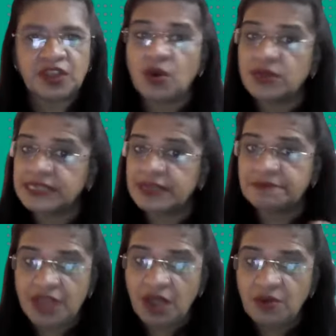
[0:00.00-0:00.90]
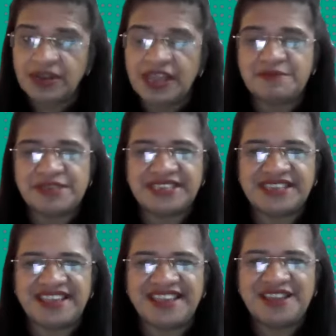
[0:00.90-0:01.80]
or step down, I may
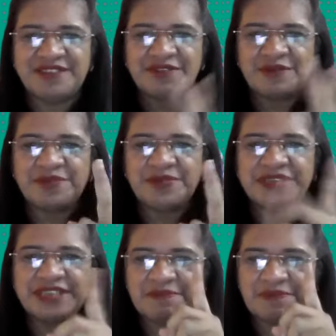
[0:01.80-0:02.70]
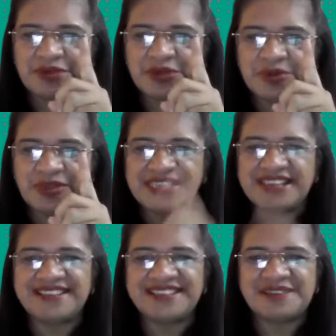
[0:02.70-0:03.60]
say, from two-step to a
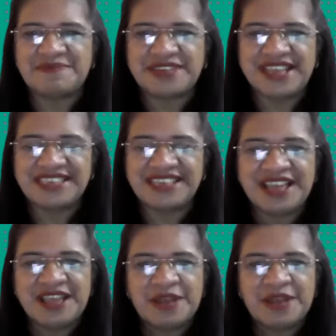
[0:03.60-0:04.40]
single-step test.